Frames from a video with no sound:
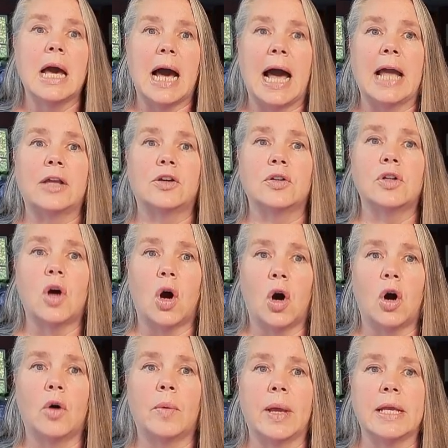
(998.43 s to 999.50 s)
I could
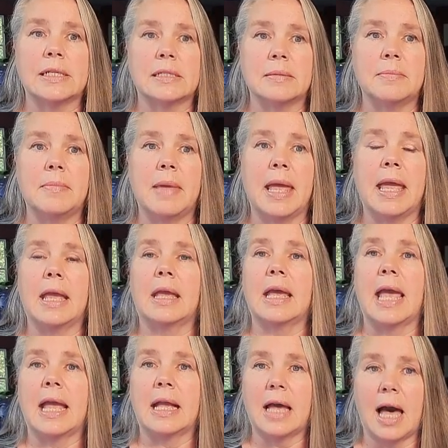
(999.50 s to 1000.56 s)
always make
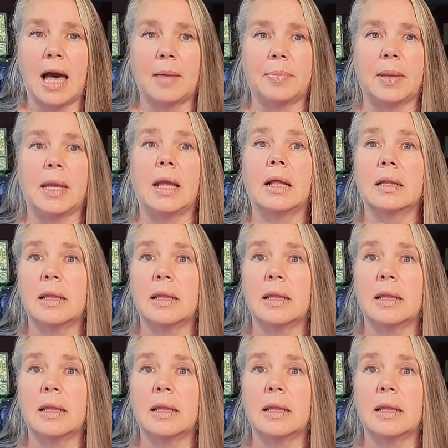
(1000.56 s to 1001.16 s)
a copy.